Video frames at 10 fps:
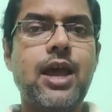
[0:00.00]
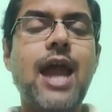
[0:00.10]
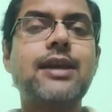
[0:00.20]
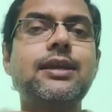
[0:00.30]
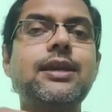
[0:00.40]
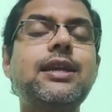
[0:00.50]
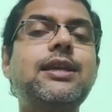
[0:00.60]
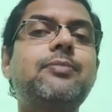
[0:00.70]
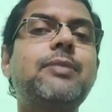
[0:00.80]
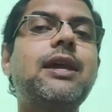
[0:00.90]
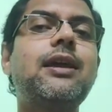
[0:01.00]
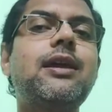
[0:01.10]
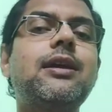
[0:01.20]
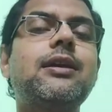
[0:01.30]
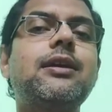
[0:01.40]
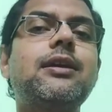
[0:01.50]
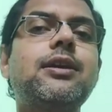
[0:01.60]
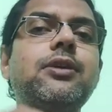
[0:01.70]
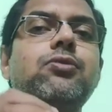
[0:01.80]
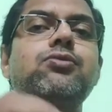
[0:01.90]
and it may
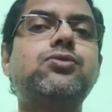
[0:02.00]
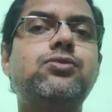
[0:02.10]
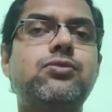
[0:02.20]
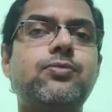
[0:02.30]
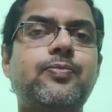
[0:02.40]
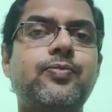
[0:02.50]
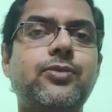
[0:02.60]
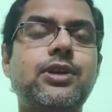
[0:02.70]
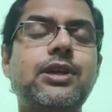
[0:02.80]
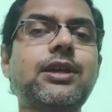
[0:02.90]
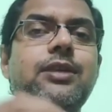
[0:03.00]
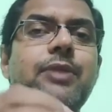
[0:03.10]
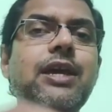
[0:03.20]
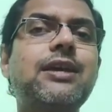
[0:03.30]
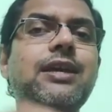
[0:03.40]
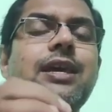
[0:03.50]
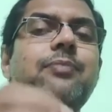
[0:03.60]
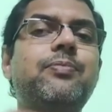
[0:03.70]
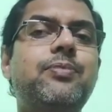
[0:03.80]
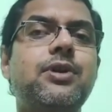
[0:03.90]

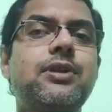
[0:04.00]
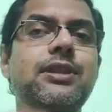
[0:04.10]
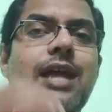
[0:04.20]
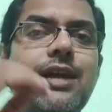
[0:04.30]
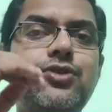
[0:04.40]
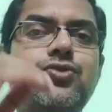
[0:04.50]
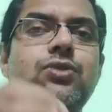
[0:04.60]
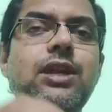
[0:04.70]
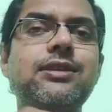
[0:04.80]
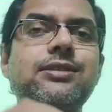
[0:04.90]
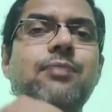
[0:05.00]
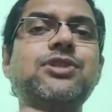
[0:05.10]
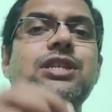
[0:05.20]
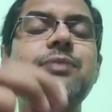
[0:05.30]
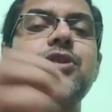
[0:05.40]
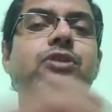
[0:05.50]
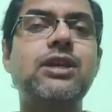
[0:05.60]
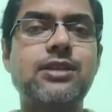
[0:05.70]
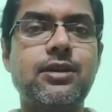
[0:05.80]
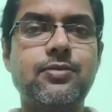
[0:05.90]
give that student some
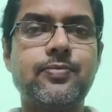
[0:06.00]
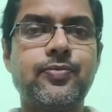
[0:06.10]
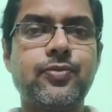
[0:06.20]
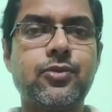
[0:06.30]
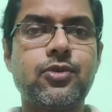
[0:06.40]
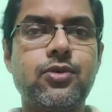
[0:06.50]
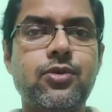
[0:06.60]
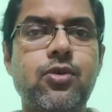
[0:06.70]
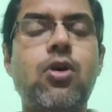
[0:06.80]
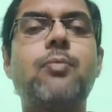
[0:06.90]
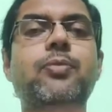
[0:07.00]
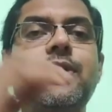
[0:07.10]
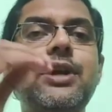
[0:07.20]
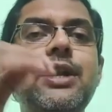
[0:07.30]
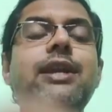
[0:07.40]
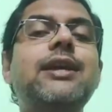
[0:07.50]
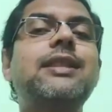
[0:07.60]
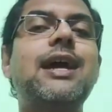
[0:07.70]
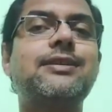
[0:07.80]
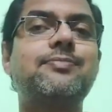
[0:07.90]
stimulation of reading
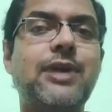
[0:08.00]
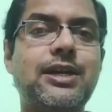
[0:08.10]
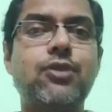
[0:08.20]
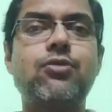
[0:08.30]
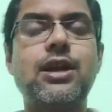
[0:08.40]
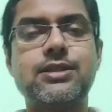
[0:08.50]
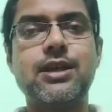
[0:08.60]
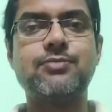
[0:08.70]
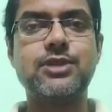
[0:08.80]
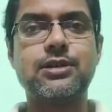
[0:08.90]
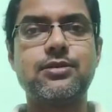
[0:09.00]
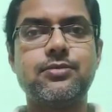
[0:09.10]
that particular subject,